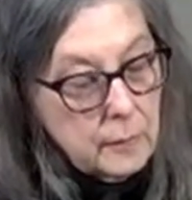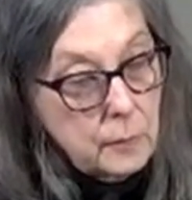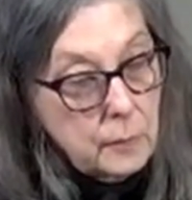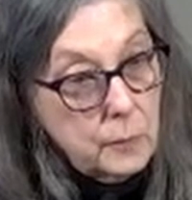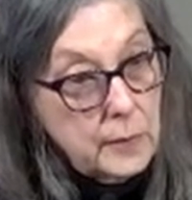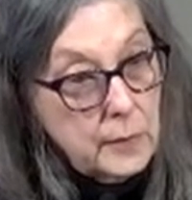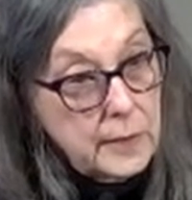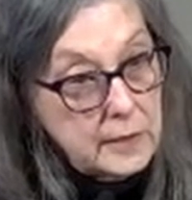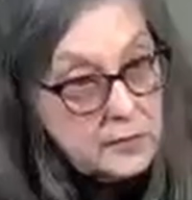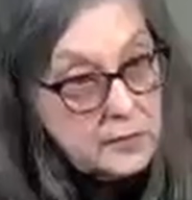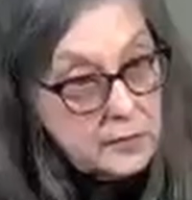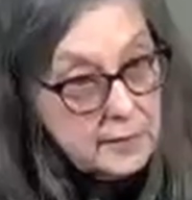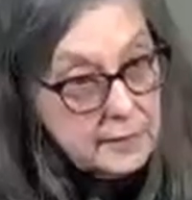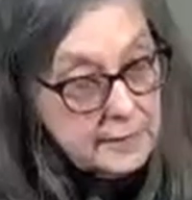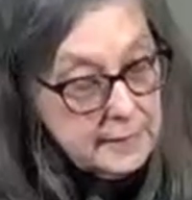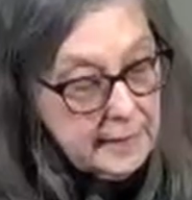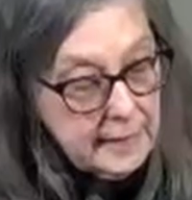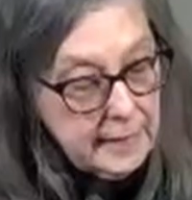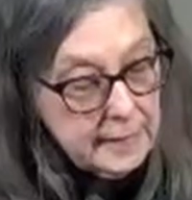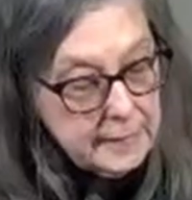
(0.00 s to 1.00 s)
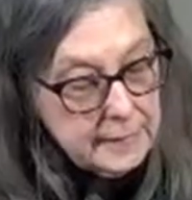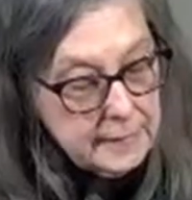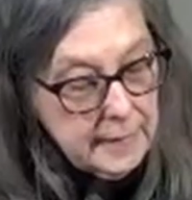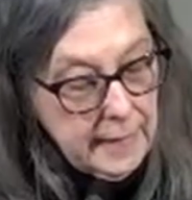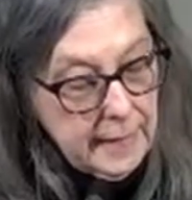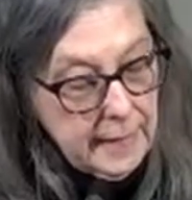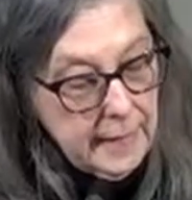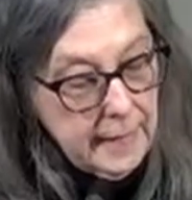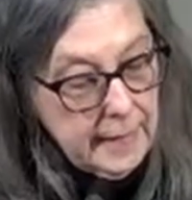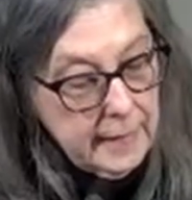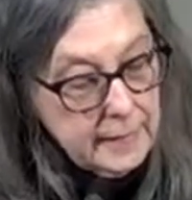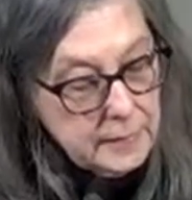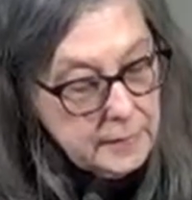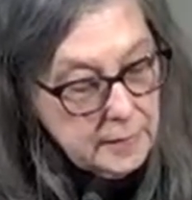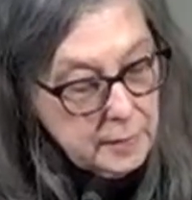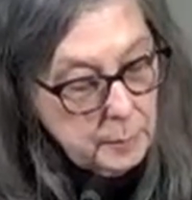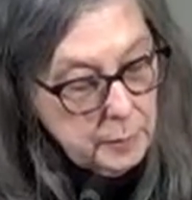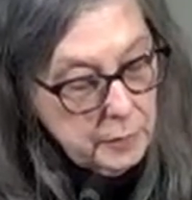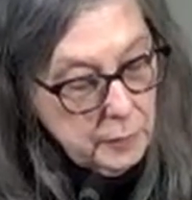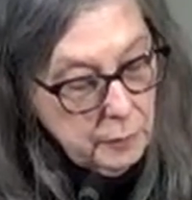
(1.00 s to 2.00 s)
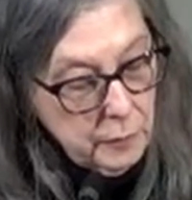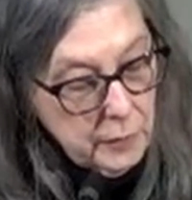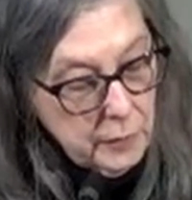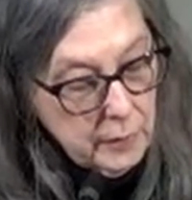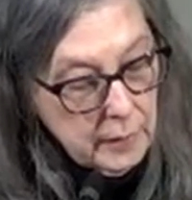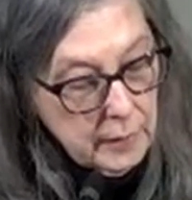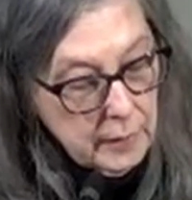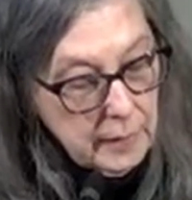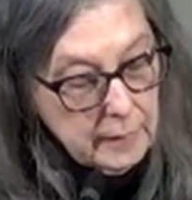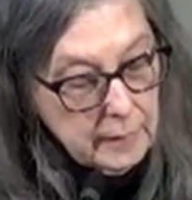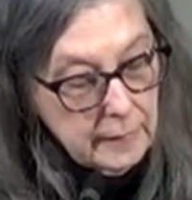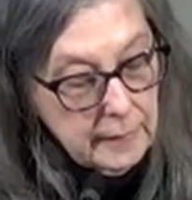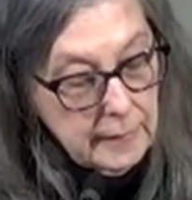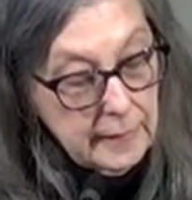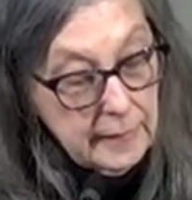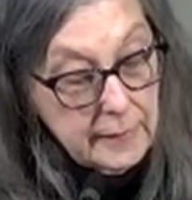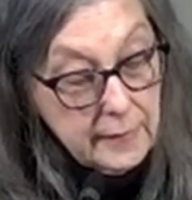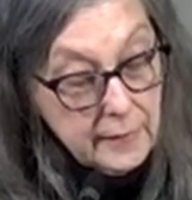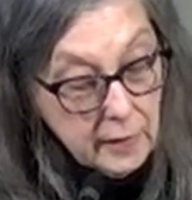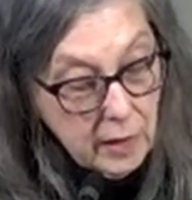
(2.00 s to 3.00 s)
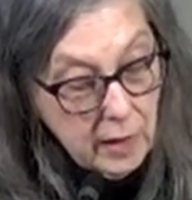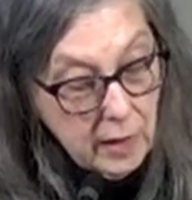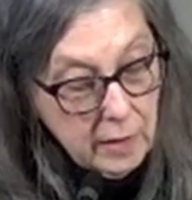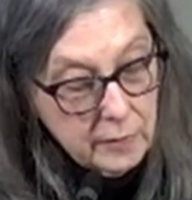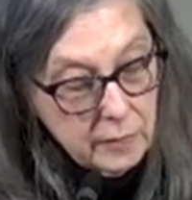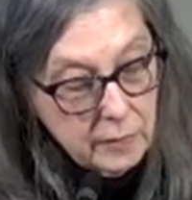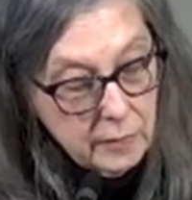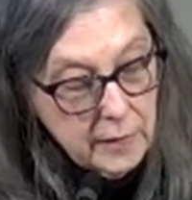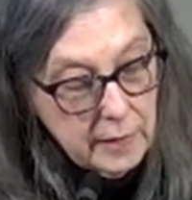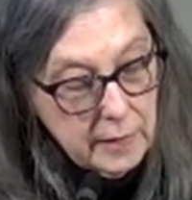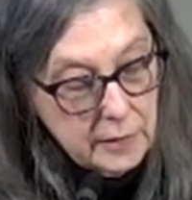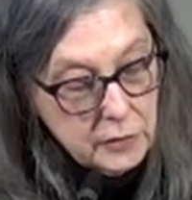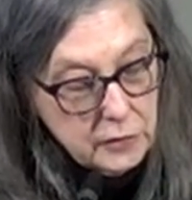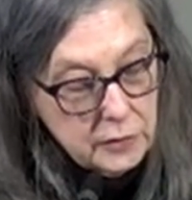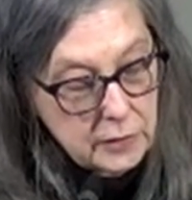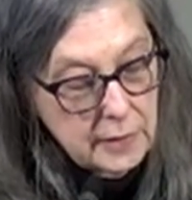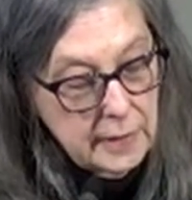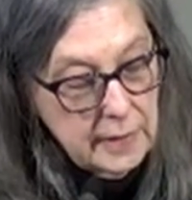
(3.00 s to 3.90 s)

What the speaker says: when it's the day-to-day and deeper work in the congregation,